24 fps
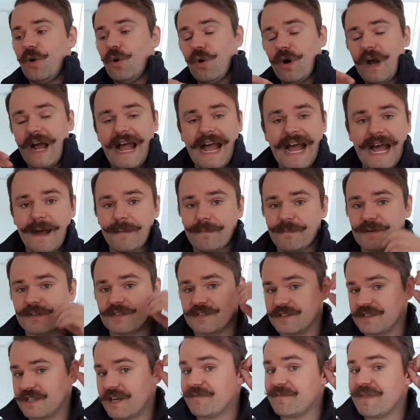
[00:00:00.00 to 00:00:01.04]

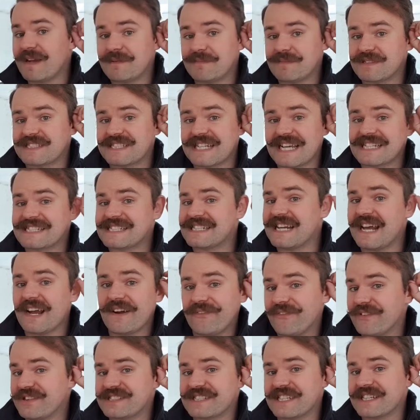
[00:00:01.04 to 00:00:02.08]
happened. I've made mistakes in
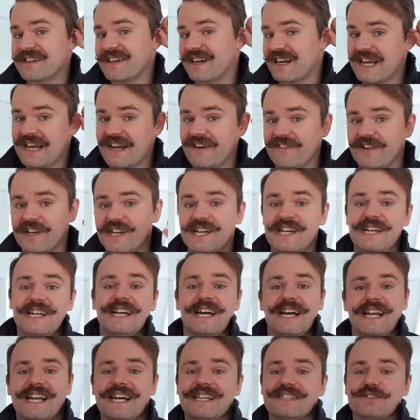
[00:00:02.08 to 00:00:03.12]
every single area
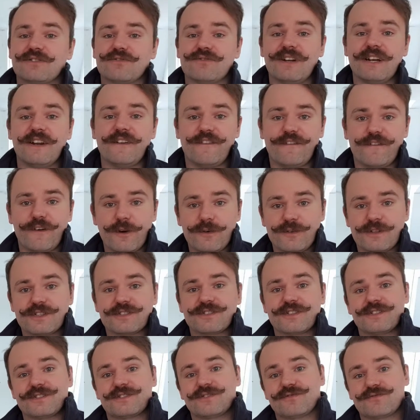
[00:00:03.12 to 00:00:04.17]
and had to really focus
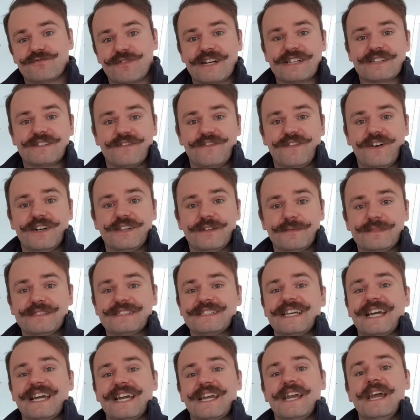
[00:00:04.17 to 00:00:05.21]
on to rectify the
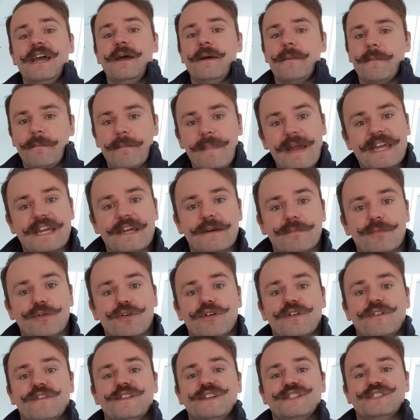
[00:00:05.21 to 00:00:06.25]
mistake, make it
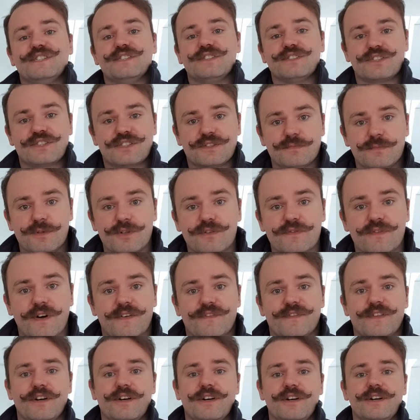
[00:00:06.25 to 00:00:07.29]
more efficient, smooth
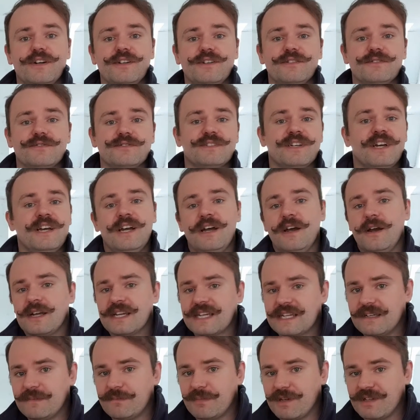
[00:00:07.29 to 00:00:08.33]
off the hurdles.
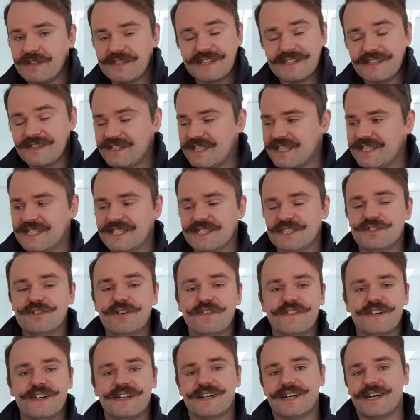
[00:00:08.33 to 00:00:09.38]
But there's
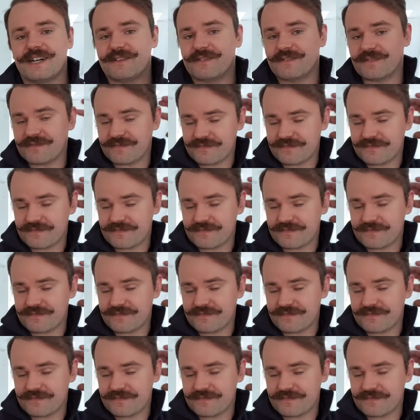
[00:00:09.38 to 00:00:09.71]
nothing like